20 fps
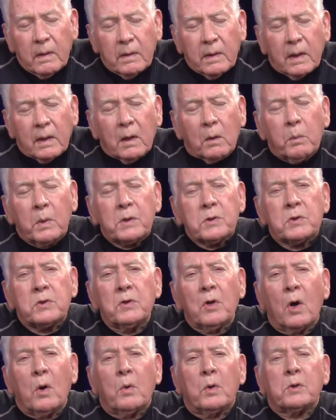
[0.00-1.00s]
Now the wet
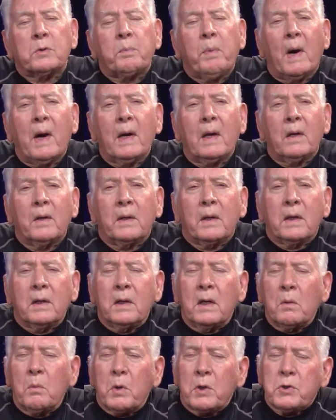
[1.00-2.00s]
snow was piling, and
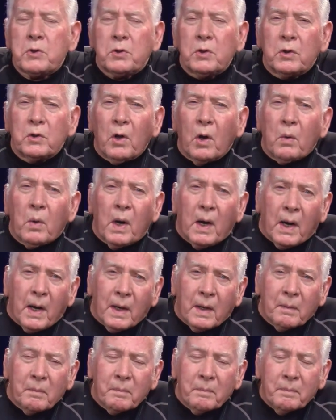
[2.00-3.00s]
he wished her no
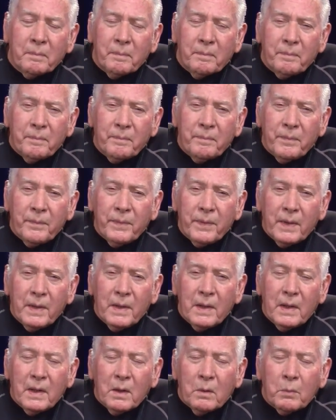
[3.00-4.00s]
harm.
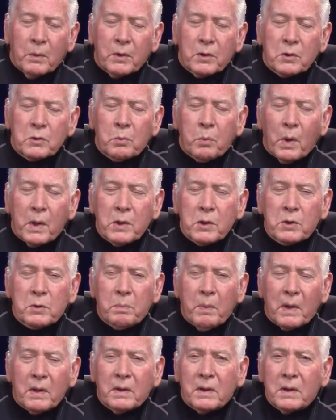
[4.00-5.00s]
With his waist
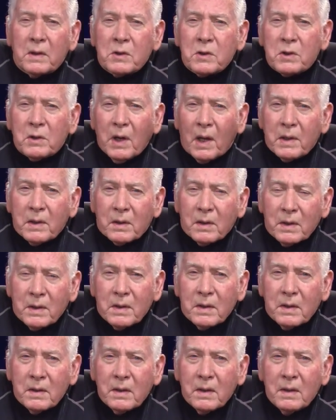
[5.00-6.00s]
bending
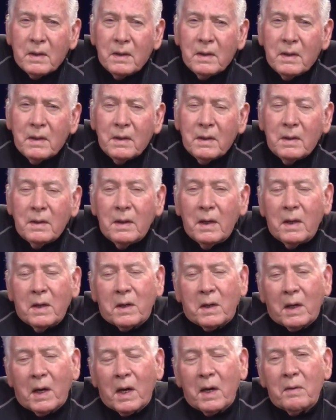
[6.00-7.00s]
slightly, he
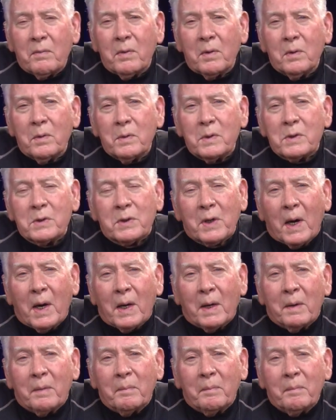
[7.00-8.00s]
gave her his
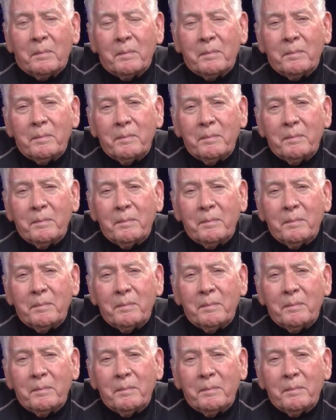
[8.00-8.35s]
arm.